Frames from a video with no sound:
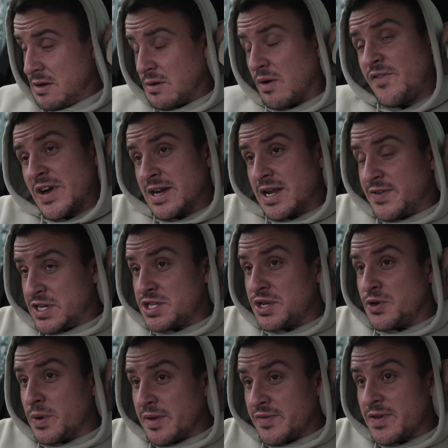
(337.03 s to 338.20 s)
Well, funny enough, actually,
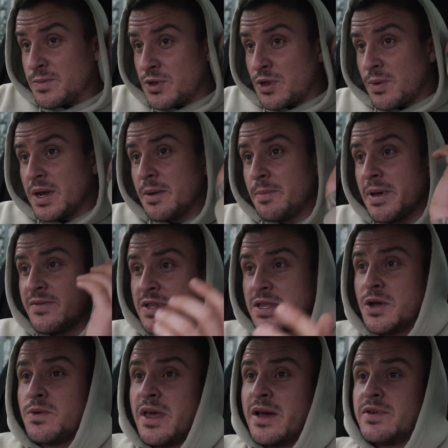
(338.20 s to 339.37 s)
Quick Fit were doing a bit of a
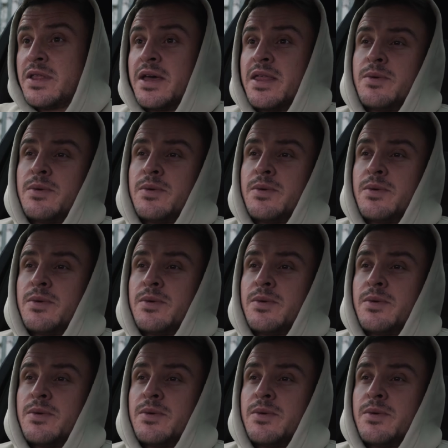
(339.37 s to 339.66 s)
deal the other day.